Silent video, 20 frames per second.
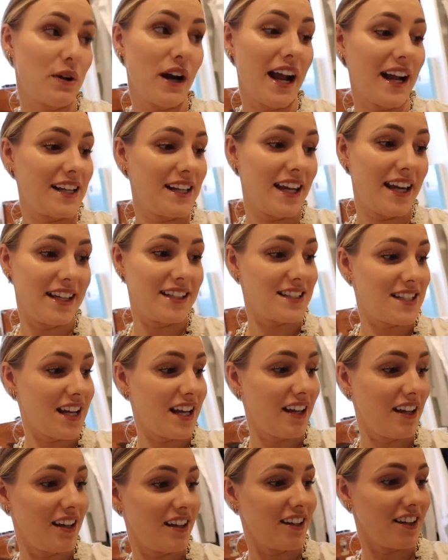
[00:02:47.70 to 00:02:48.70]
pregnant,
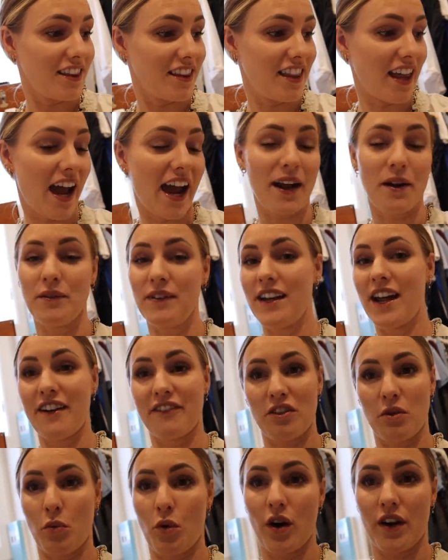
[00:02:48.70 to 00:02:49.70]
I
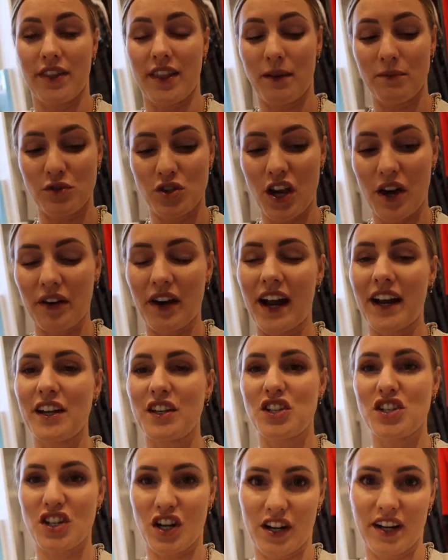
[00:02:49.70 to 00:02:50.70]
never wore them, so I'm kind
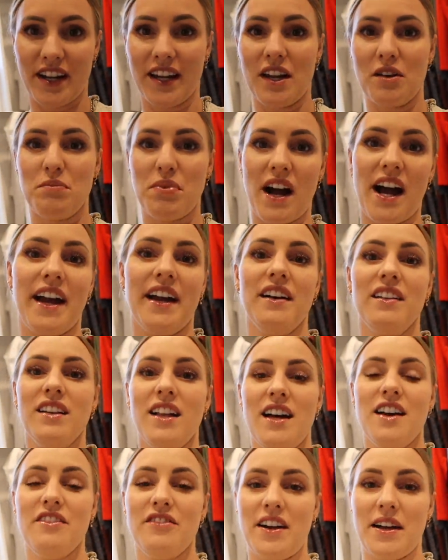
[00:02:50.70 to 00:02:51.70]
of starting a pile
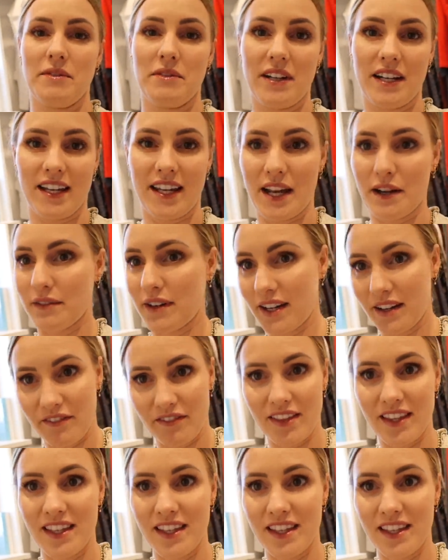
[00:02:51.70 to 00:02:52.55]
of, I'm gonna get rid of